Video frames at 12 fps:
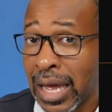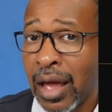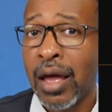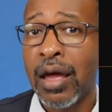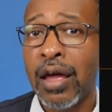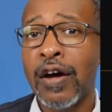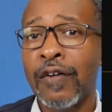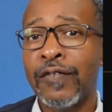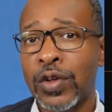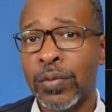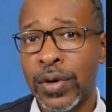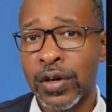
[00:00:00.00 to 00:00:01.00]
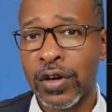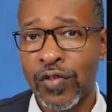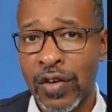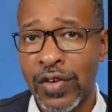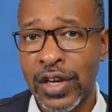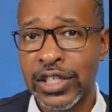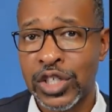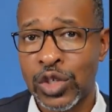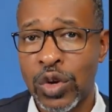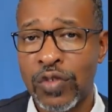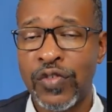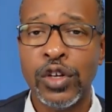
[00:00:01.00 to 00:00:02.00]
if the book of Revelation
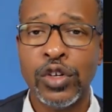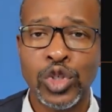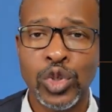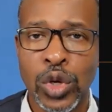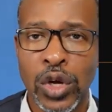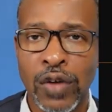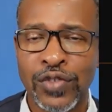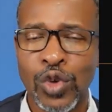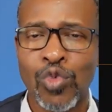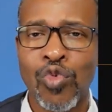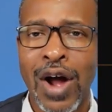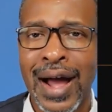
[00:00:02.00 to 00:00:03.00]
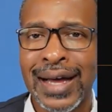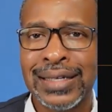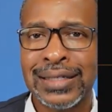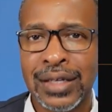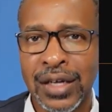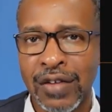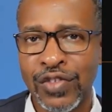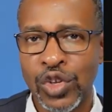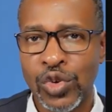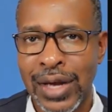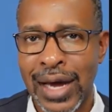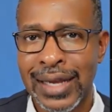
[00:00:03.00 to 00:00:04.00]
reveals to us the rise of the
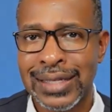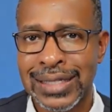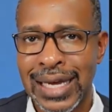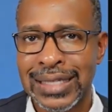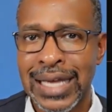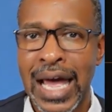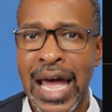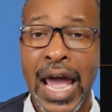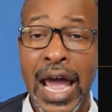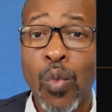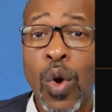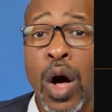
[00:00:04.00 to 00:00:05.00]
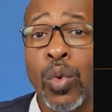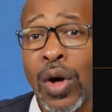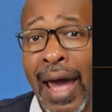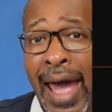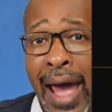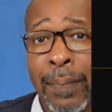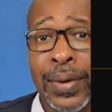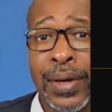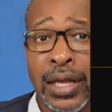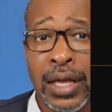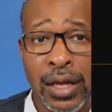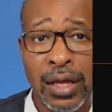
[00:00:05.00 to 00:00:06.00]
United States and what will happen in the